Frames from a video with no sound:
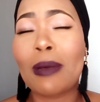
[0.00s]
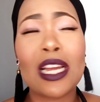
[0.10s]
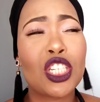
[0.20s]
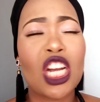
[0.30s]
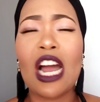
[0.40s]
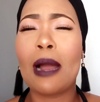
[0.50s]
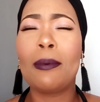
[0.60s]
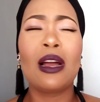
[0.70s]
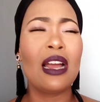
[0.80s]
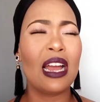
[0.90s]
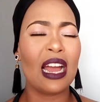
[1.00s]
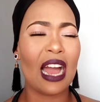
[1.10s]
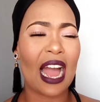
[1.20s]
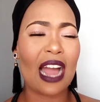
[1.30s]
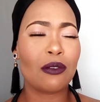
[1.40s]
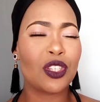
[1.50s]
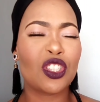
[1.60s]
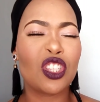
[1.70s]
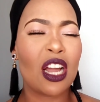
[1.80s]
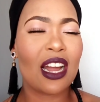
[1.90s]
my job. I was
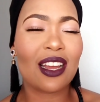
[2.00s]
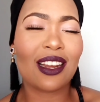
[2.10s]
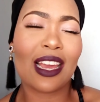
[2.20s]
not